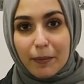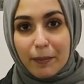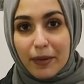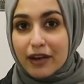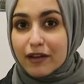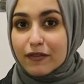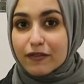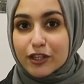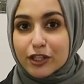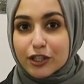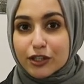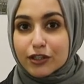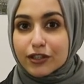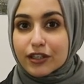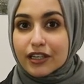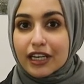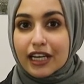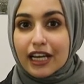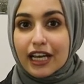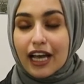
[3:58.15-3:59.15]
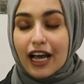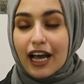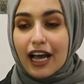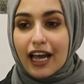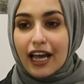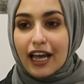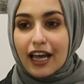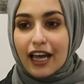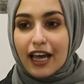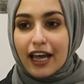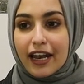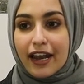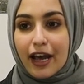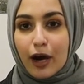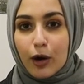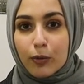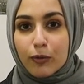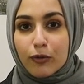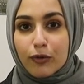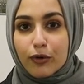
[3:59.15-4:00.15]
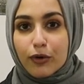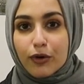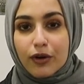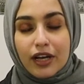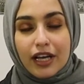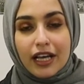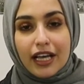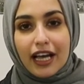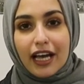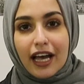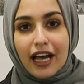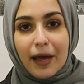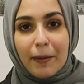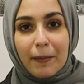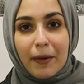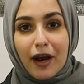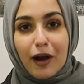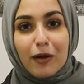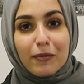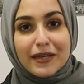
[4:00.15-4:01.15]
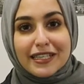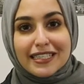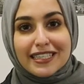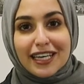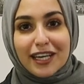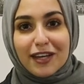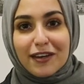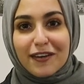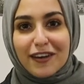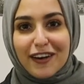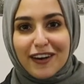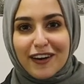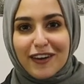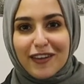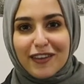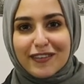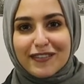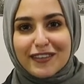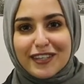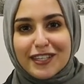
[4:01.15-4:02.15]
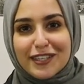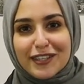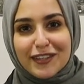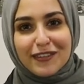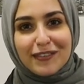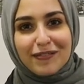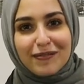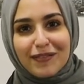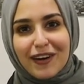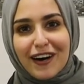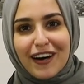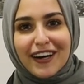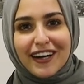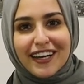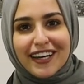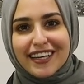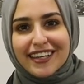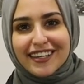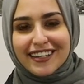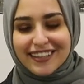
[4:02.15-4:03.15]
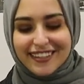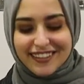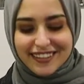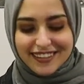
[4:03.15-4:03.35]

beneficial and helpful, and I'll be seeing you in another video. Bye!